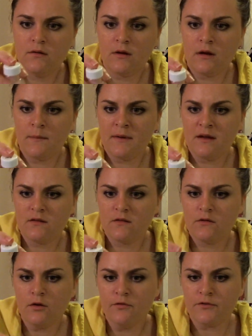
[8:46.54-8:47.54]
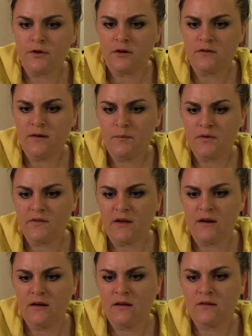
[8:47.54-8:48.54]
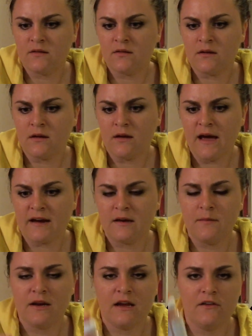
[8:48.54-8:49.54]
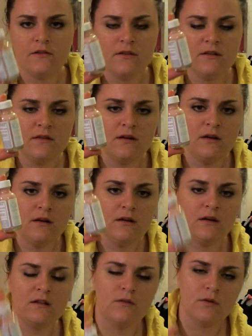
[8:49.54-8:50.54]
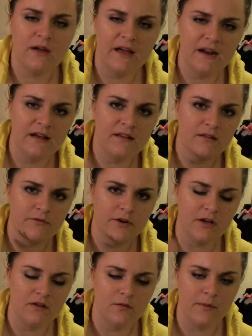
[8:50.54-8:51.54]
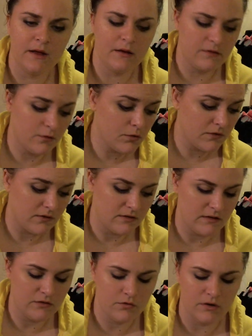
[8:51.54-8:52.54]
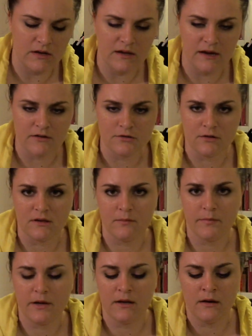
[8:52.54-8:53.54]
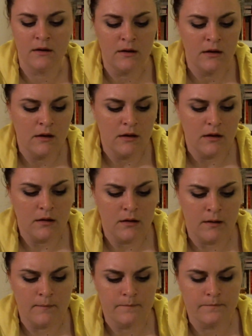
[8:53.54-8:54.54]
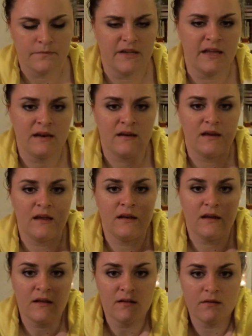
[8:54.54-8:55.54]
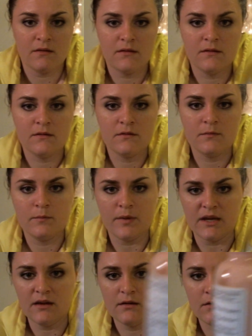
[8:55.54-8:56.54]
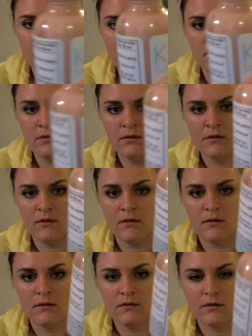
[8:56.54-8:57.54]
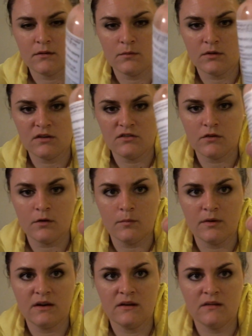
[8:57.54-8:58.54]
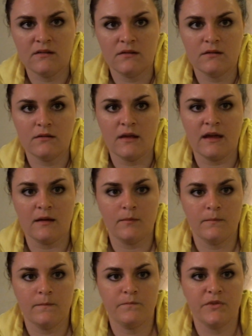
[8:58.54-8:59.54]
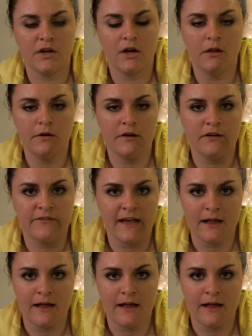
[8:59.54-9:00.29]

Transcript: 10% is the acne medication that's in it. So it kind of has a funky smell, and so does the tea tree actually, but and it is pink. Doesn't really show, but it is like the color of